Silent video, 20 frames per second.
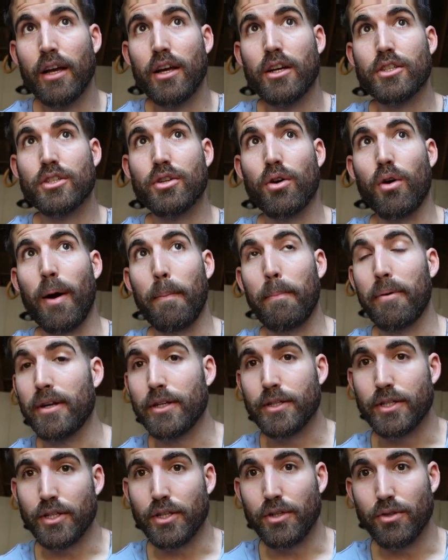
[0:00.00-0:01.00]
So I put
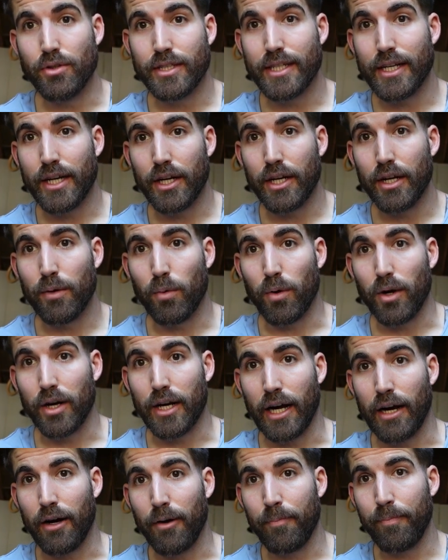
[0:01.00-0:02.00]
it to use in a good
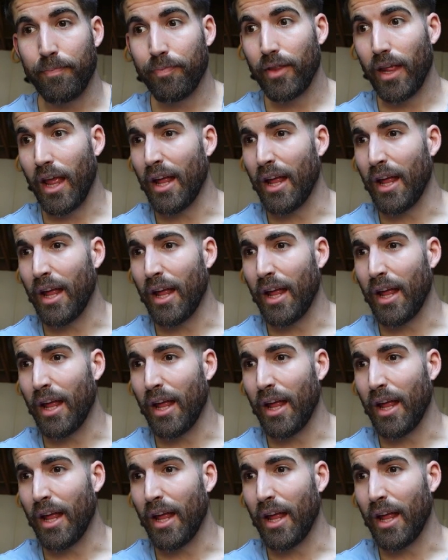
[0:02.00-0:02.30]
workout,